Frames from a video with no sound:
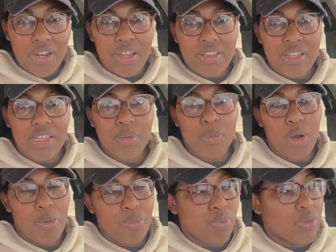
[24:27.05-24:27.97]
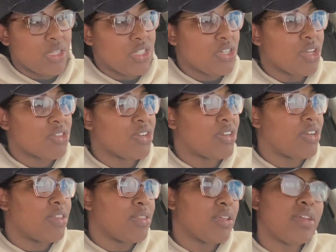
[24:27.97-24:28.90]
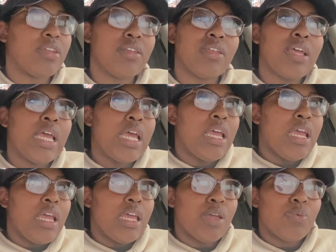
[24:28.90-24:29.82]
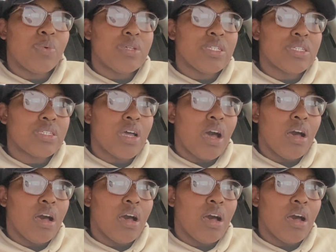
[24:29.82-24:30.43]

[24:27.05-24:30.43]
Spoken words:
and then they were open with each other, and then it was,